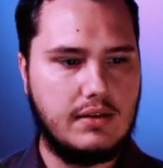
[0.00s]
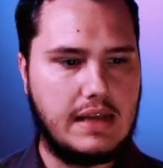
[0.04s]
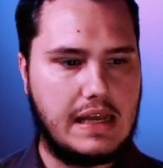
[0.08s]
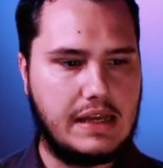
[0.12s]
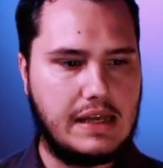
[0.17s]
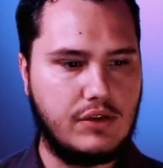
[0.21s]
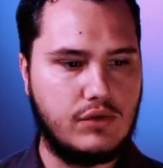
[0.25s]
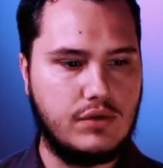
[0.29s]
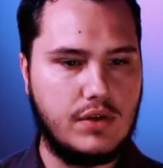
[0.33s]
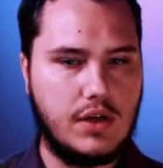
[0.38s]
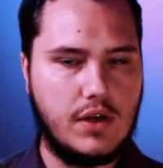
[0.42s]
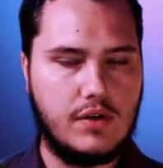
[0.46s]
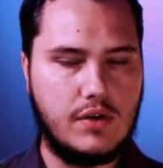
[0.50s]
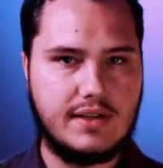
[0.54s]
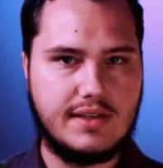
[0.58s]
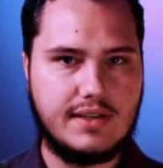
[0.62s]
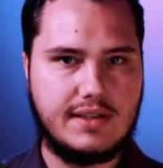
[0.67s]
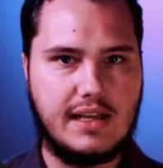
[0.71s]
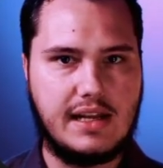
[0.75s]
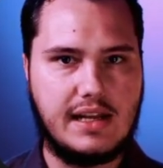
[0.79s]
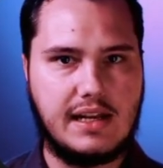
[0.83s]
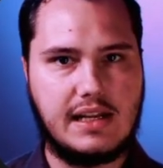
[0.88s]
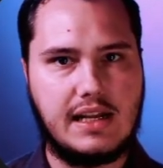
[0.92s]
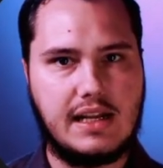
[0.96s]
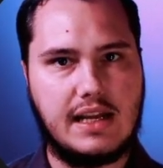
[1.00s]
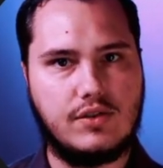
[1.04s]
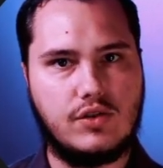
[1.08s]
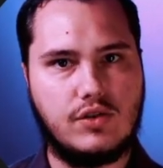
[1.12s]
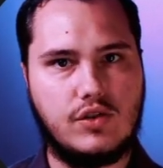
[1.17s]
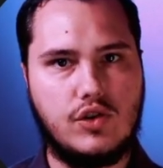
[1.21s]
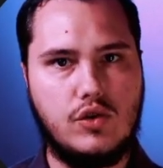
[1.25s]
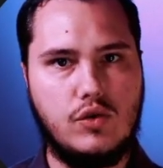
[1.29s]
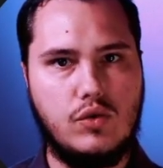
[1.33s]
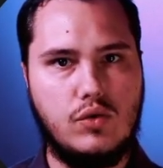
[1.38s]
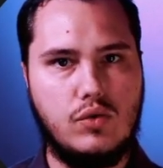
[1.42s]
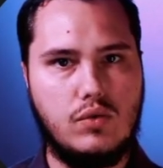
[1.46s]
Now you'll notice that it has
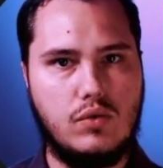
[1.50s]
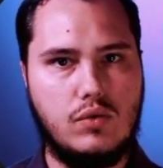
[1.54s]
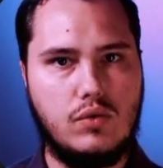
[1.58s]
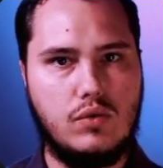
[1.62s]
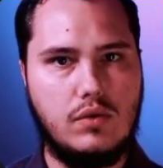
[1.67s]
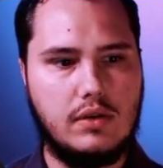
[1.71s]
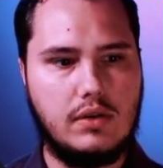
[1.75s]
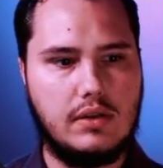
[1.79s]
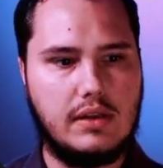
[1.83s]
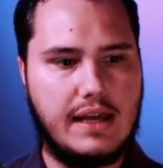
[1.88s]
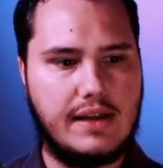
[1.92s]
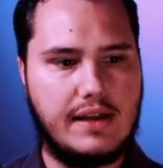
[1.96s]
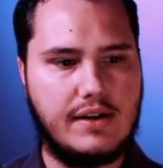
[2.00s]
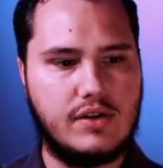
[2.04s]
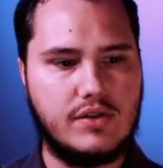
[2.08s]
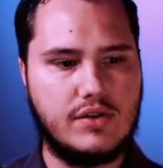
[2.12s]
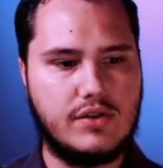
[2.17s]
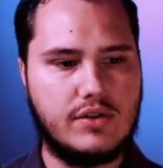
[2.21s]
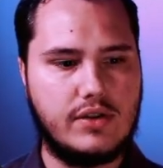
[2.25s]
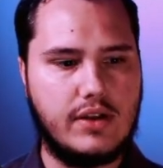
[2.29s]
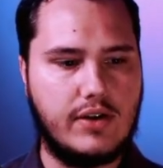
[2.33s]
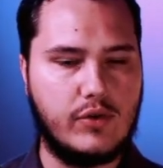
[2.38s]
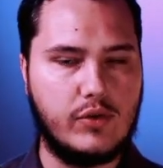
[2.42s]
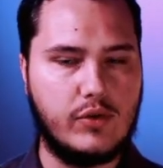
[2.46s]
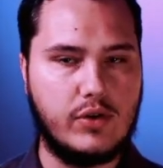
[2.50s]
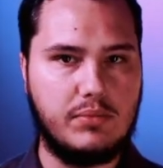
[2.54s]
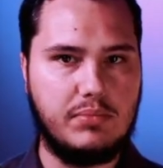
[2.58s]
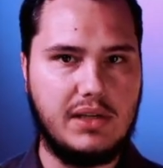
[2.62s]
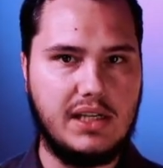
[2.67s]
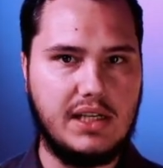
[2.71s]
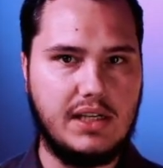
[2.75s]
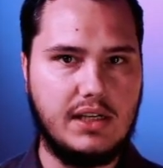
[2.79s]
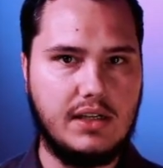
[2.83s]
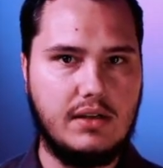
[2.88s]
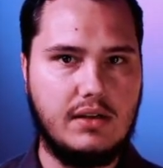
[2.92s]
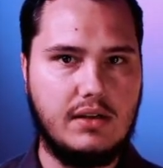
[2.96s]
two letters that are
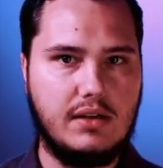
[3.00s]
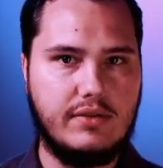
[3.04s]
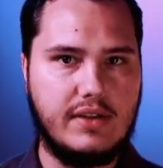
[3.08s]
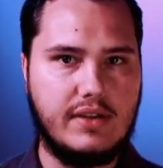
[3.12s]
repeated.